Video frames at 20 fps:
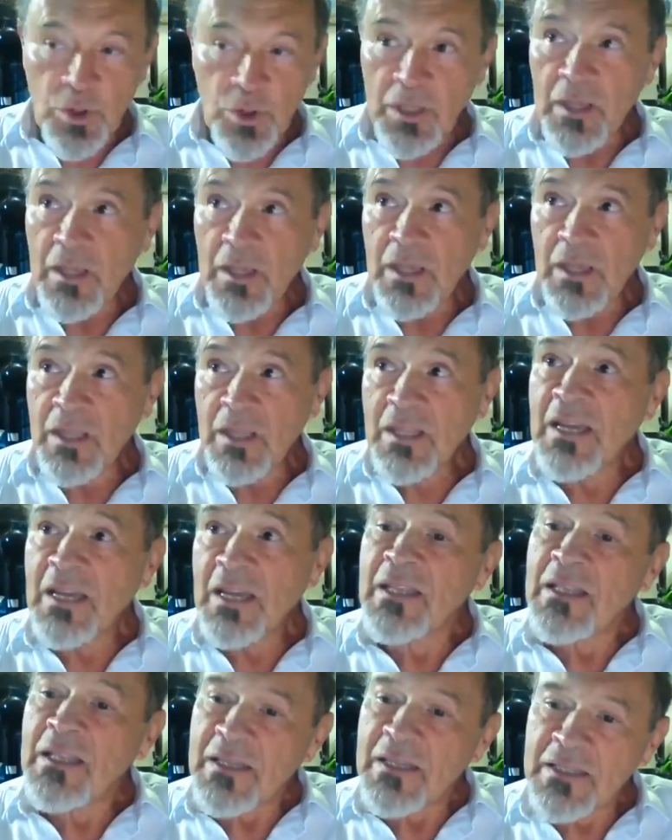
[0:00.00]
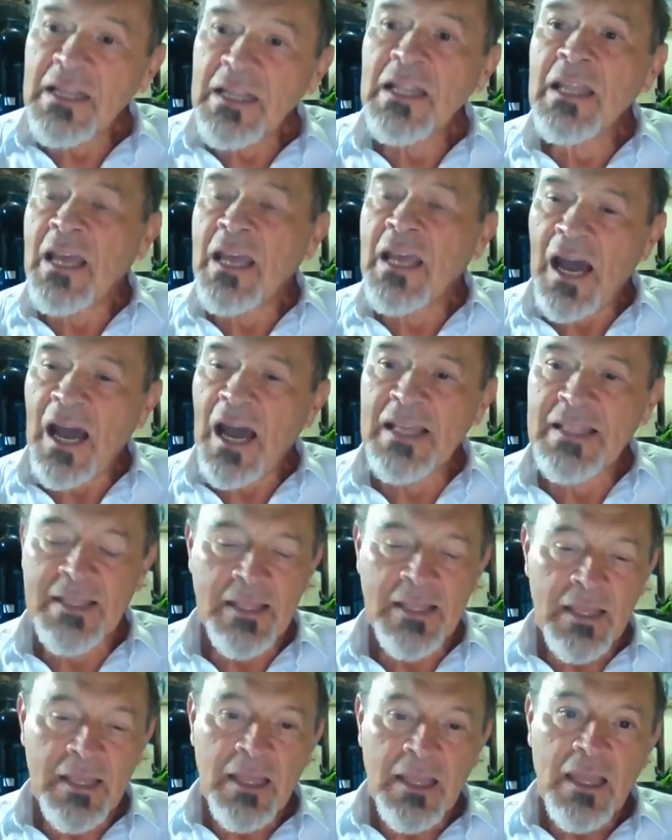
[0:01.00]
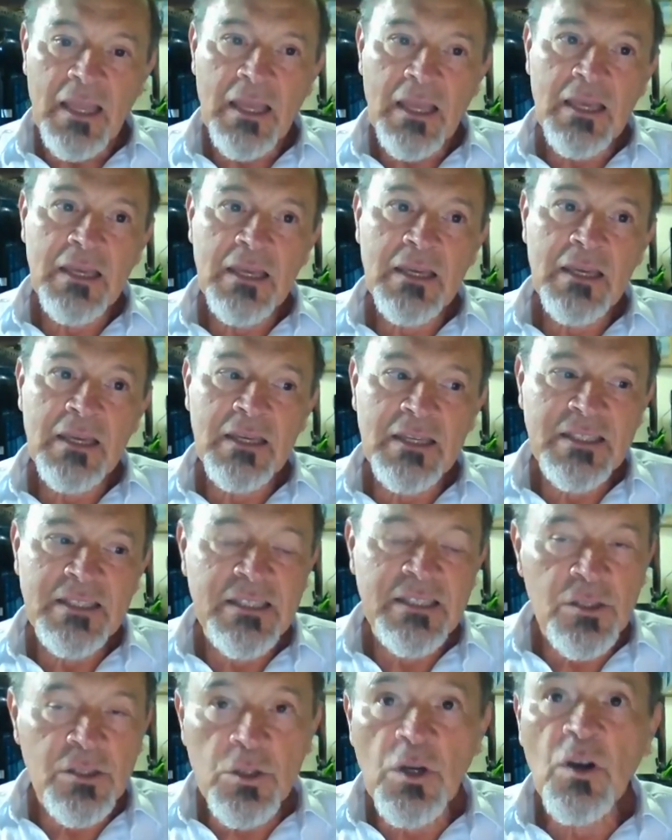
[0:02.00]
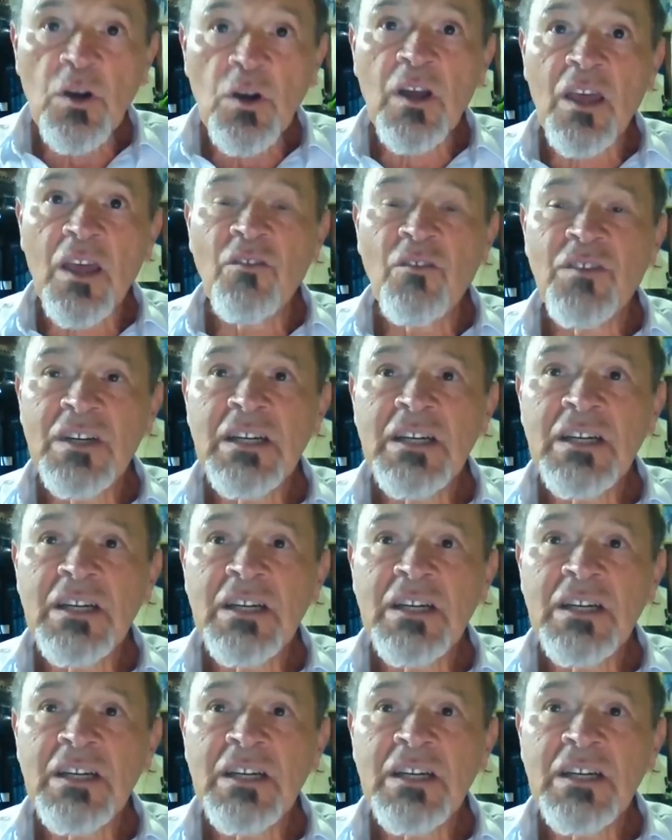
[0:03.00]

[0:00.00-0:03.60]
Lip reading: it really has a very